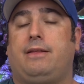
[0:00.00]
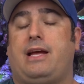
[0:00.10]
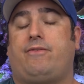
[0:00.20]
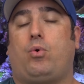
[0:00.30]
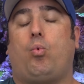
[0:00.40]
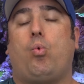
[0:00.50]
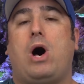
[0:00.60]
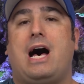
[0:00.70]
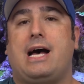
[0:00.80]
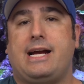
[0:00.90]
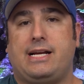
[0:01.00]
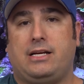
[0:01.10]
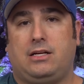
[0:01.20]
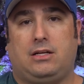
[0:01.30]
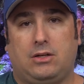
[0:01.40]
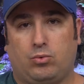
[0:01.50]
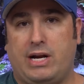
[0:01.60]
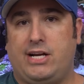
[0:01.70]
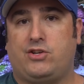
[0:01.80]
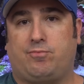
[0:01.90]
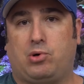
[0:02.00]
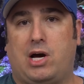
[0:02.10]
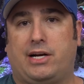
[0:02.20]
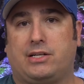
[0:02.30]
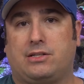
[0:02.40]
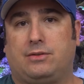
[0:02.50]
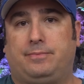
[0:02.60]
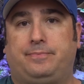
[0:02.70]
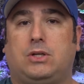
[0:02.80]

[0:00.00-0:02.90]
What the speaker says: They have a wide range of products.